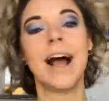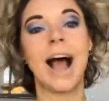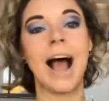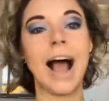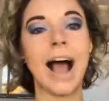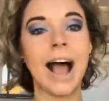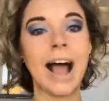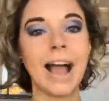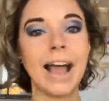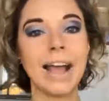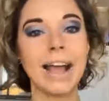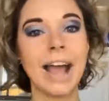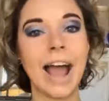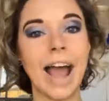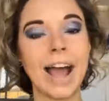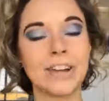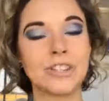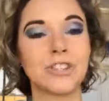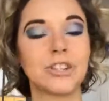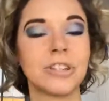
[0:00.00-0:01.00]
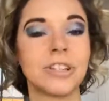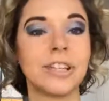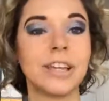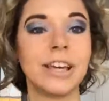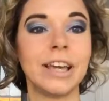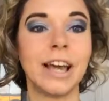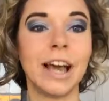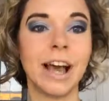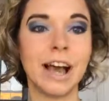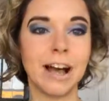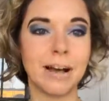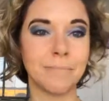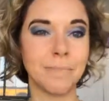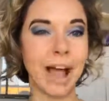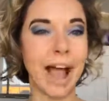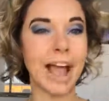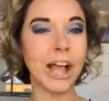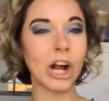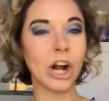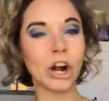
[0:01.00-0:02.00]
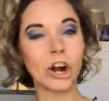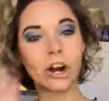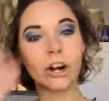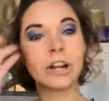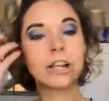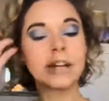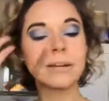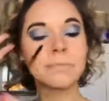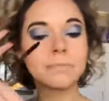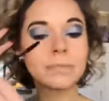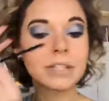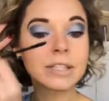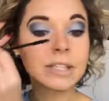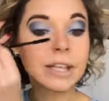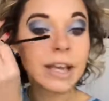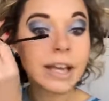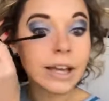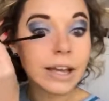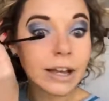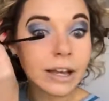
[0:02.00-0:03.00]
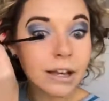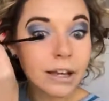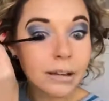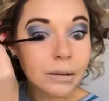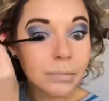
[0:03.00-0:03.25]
I actually, I heard him sing